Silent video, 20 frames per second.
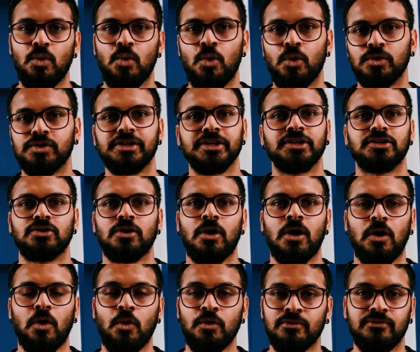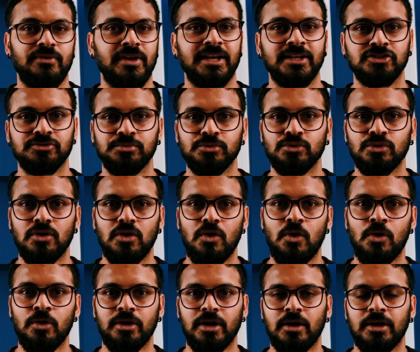or TikTok or Facebook
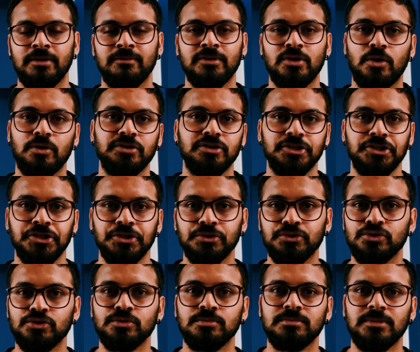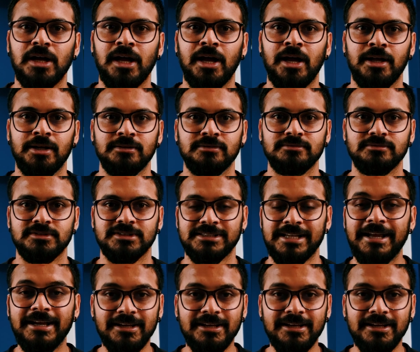or even on YouTube, and stay